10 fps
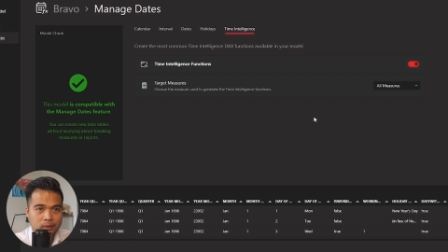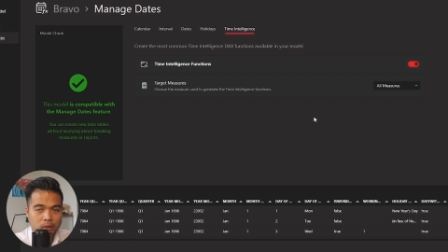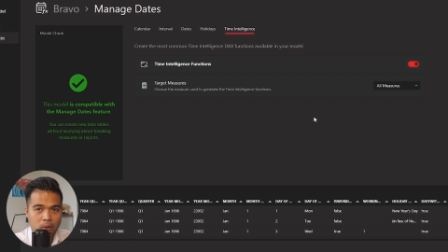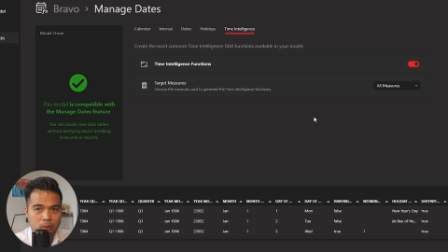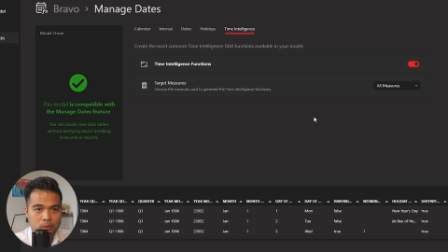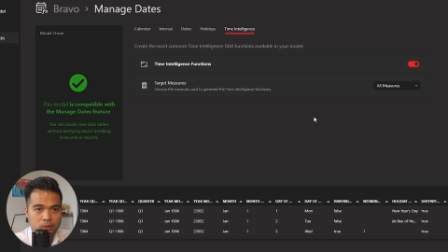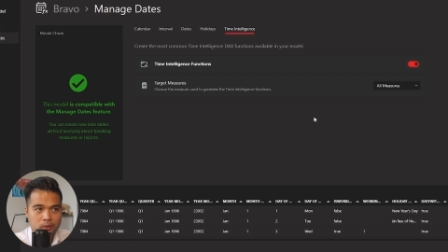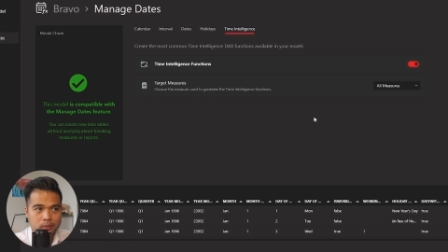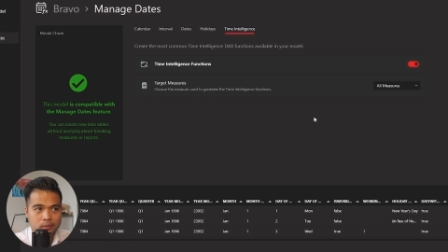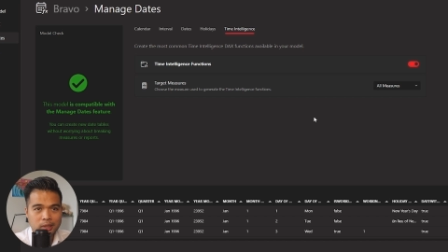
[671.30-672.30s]

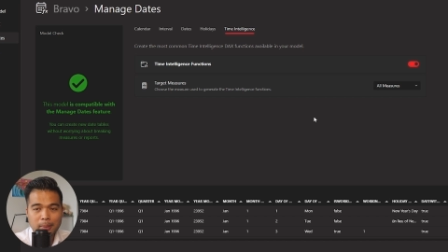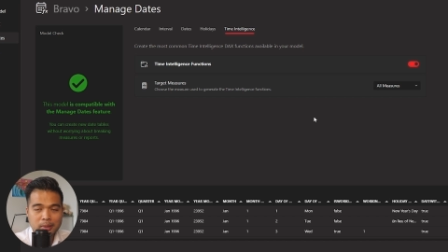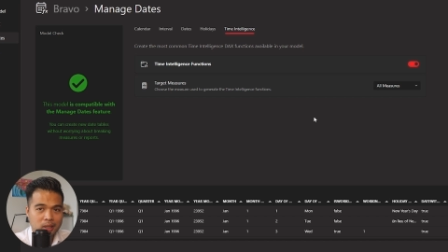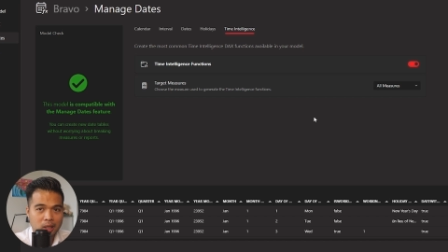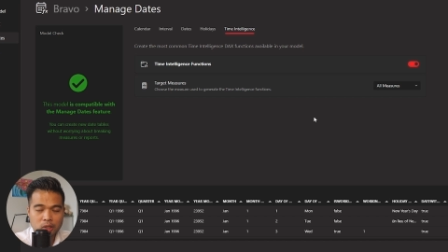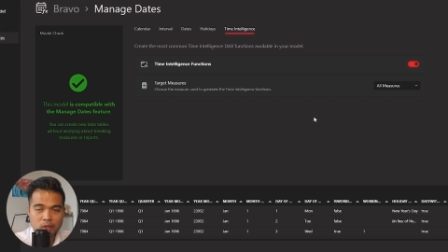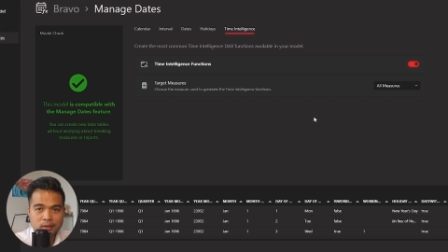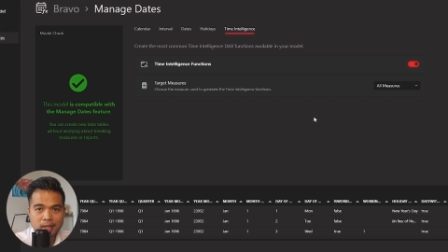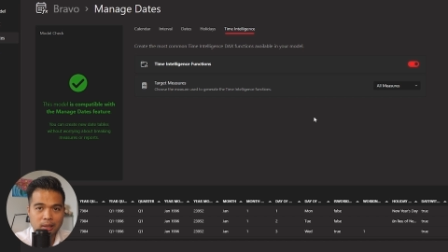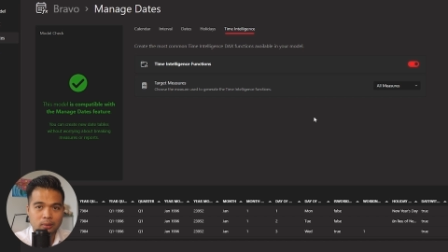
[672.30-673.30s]
those time
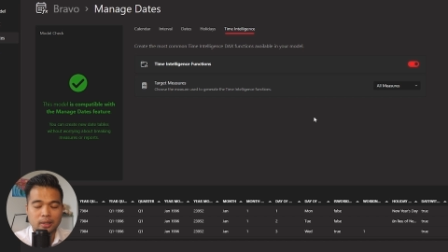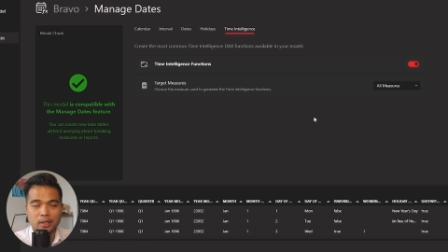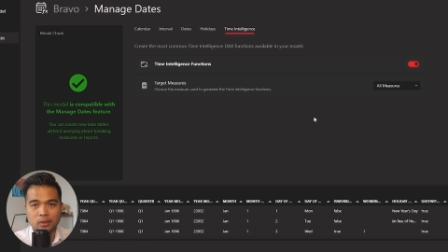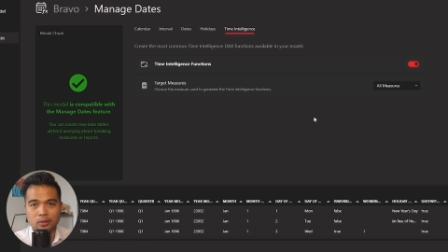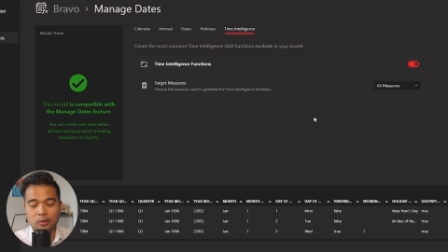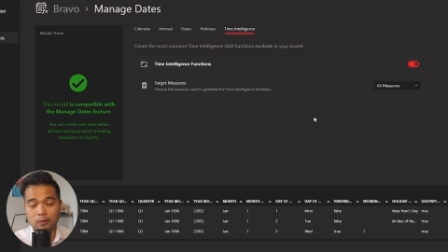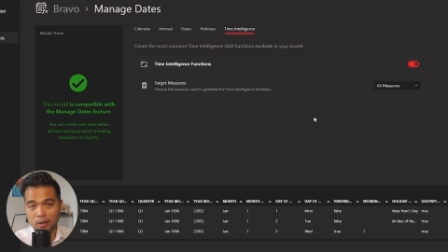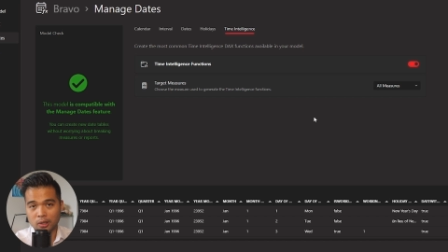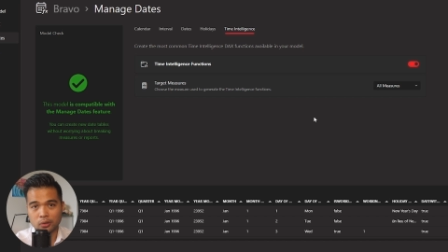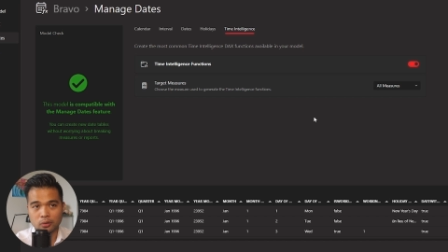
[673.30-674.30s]
intelligence calculations or
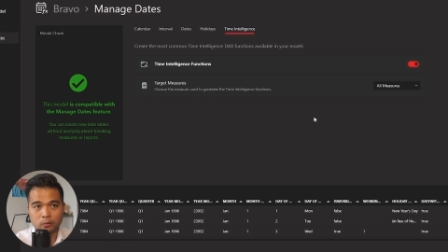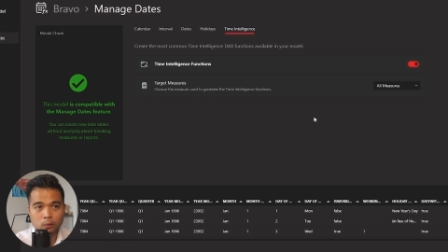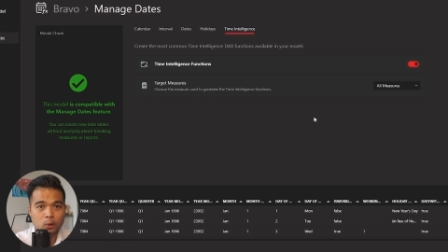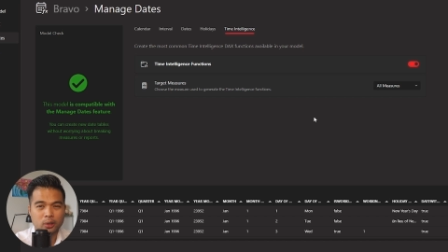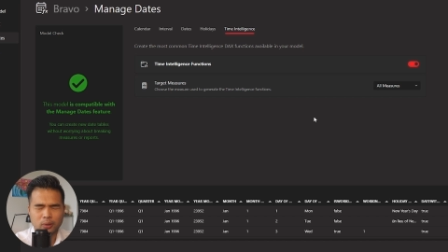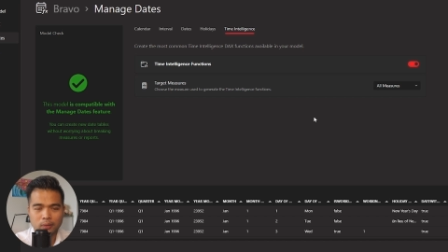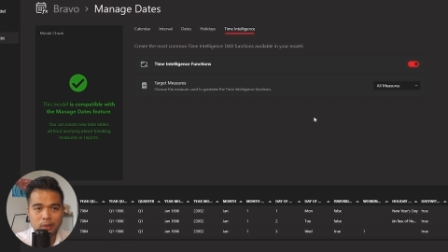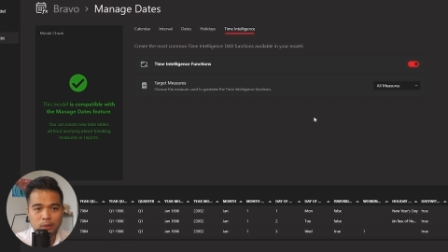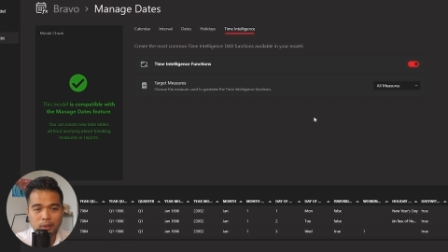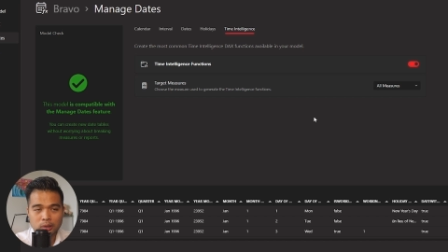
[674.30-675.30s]
functions for you
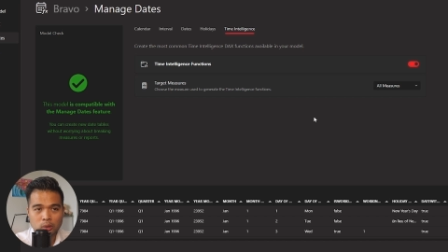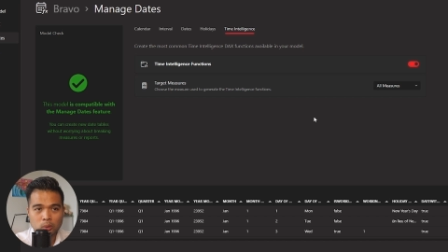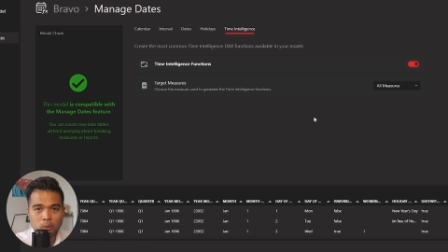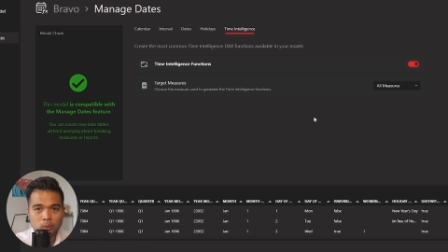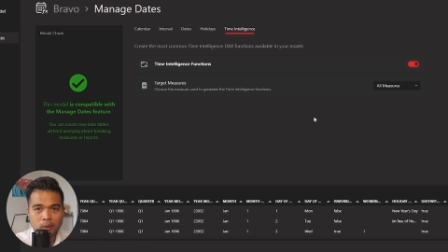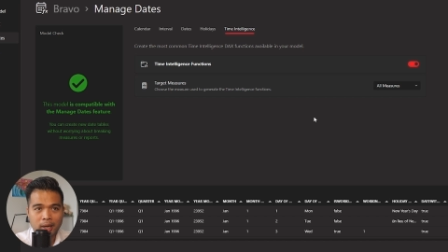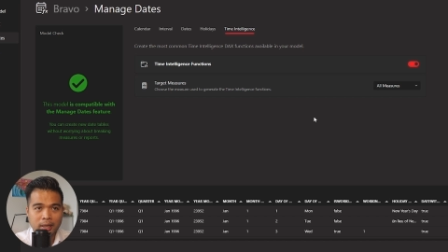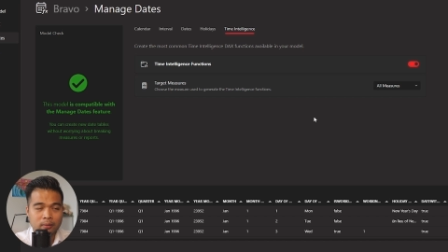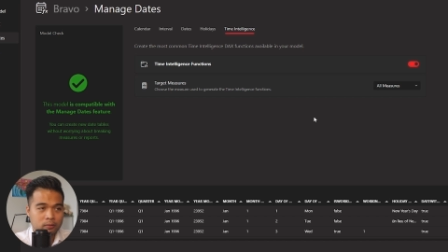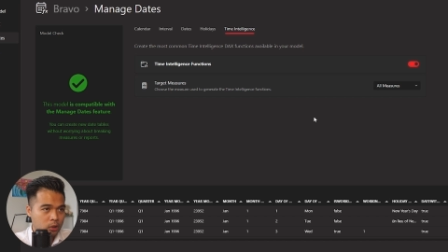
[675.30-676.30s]
so that you
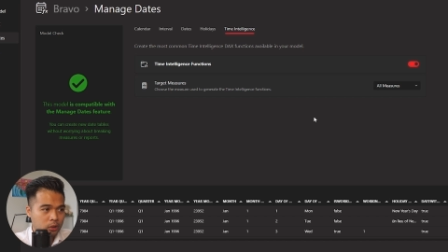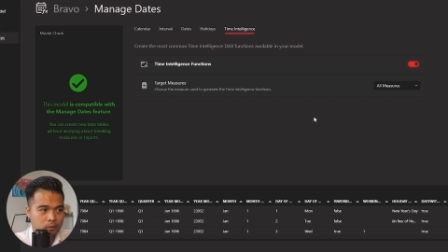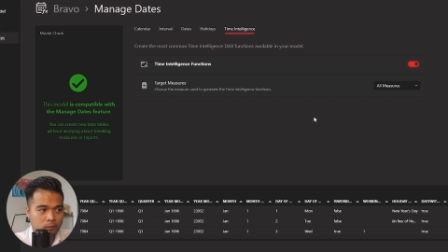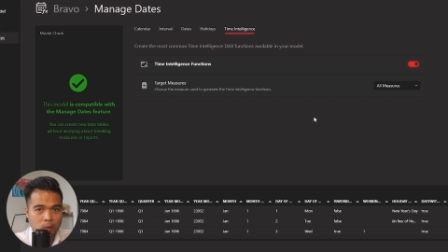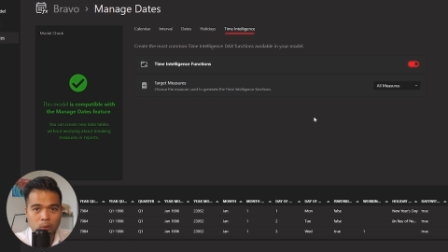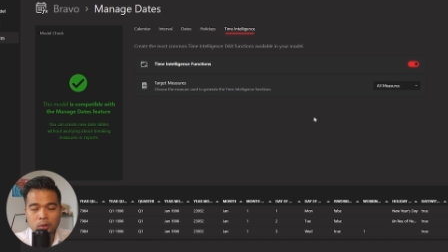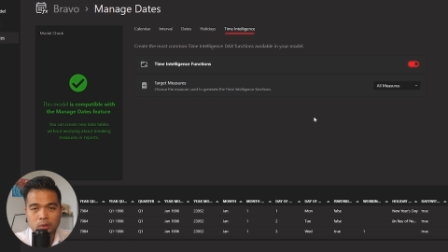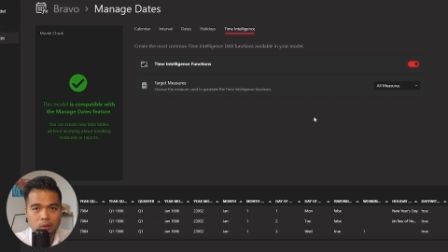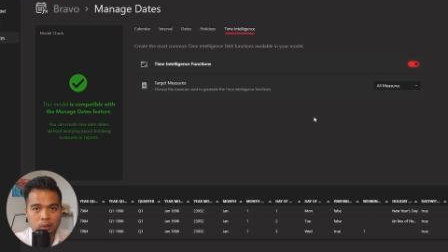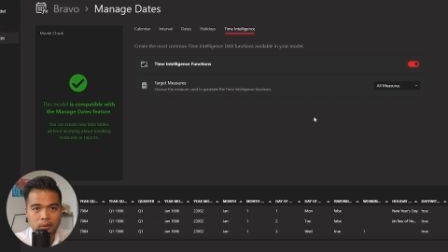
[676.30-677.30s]
kind of just focus
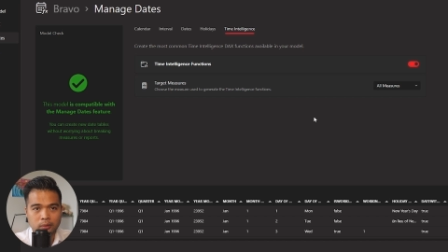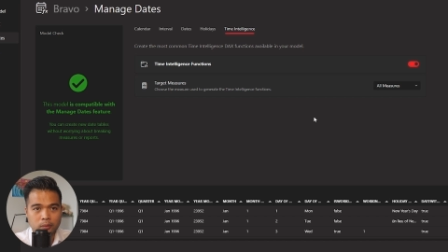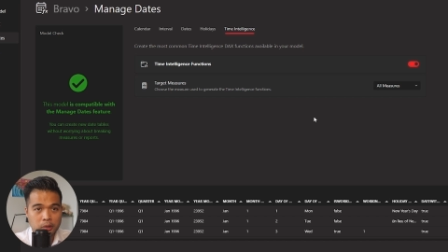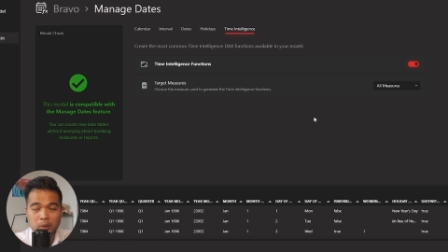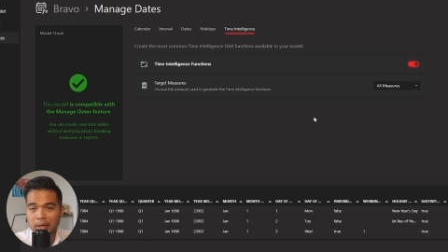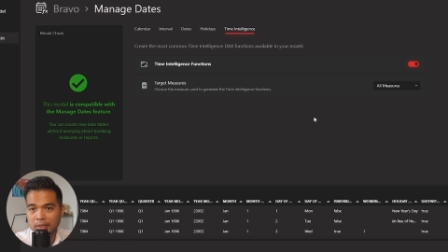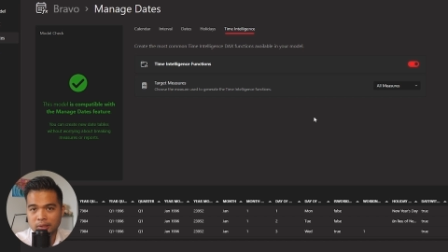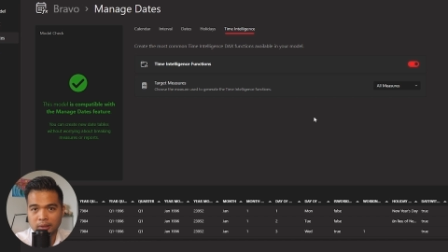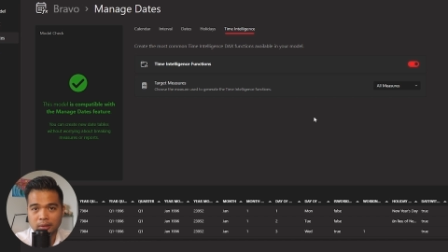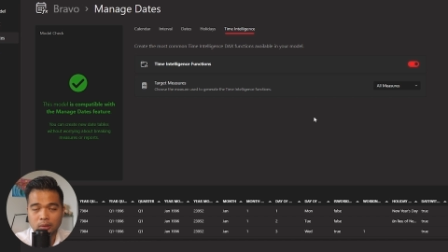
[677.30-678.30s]
on
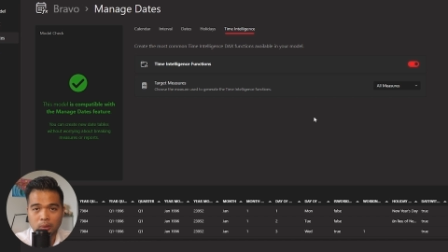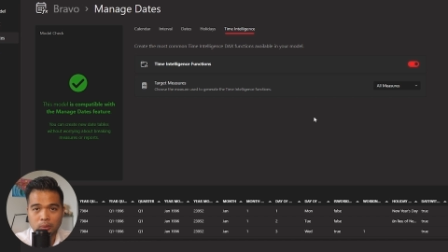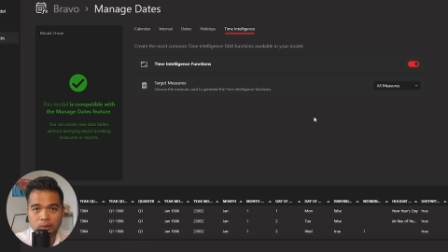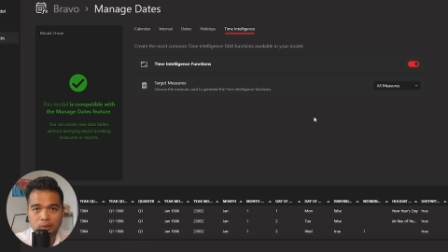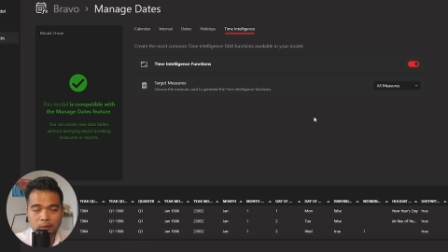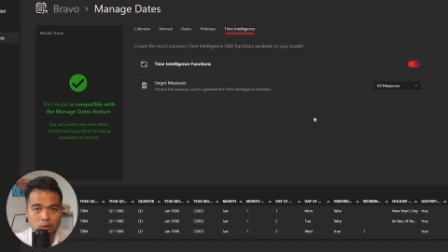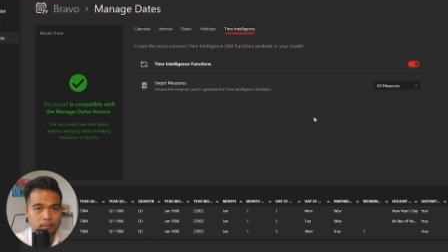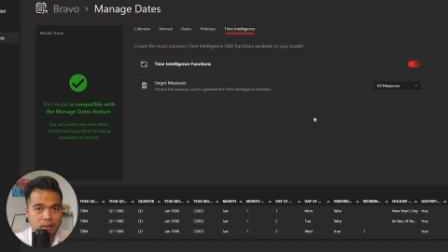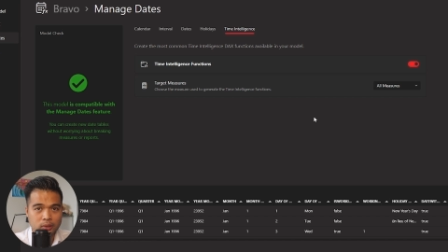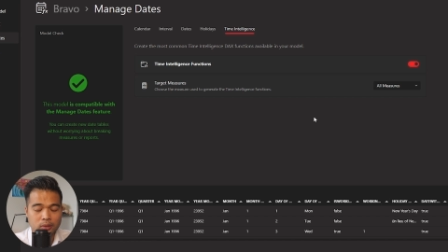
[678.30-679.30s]
visualizing those those
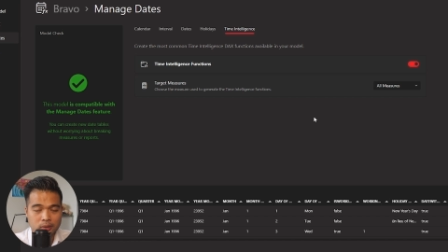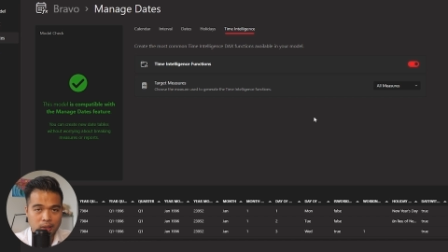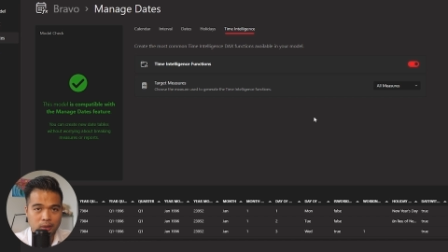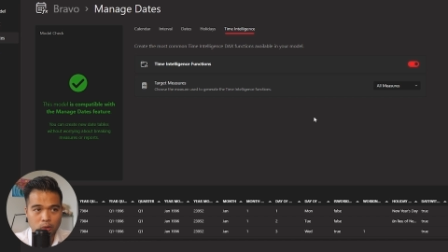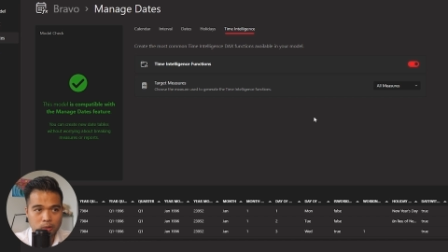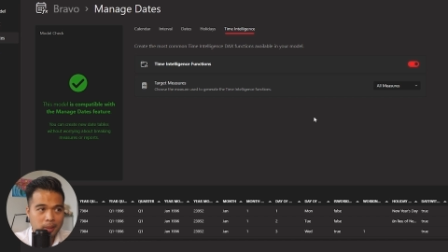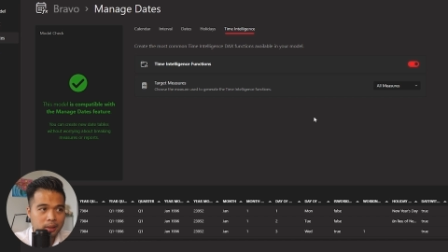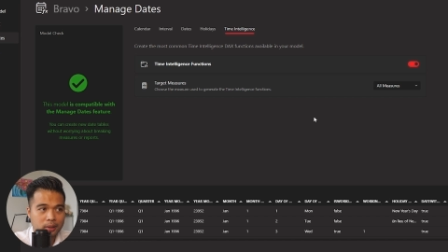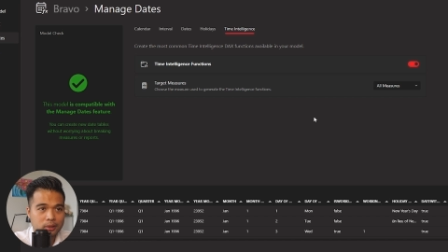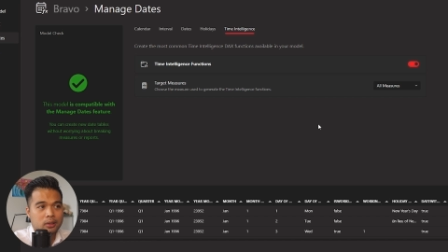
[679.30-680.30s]
measures in those periods.